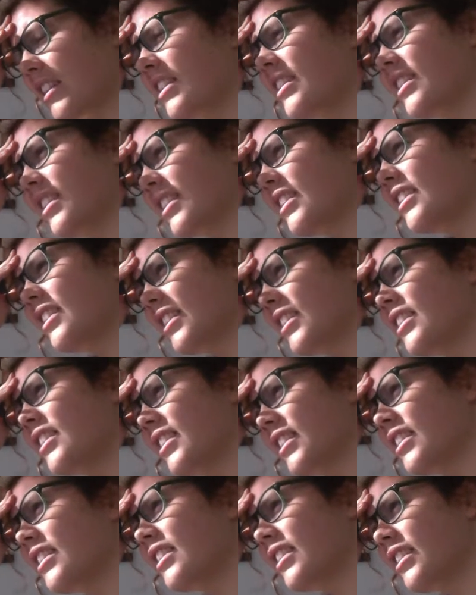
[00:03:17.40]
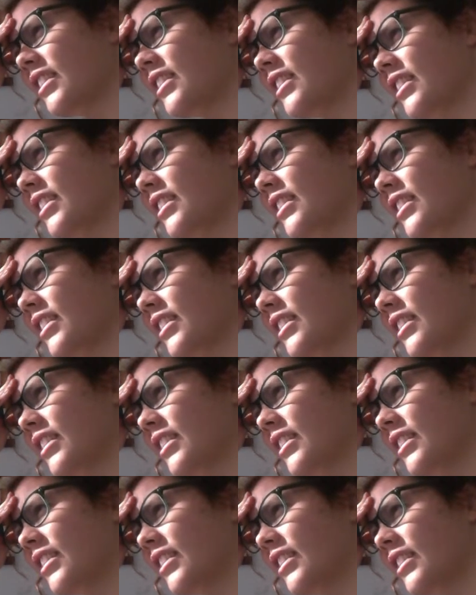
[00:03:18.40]
you know what I mean? Like your watch,
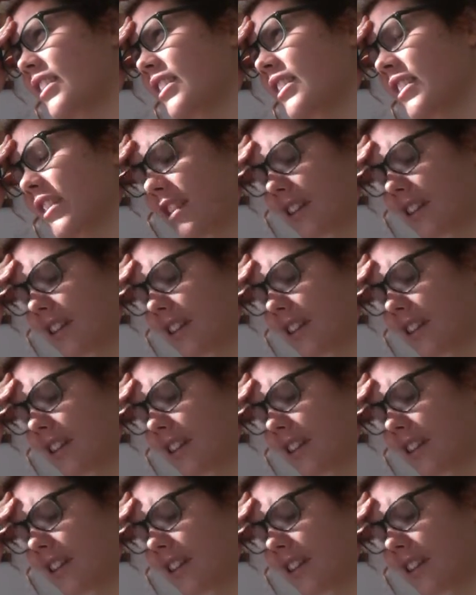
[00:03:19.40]
for example.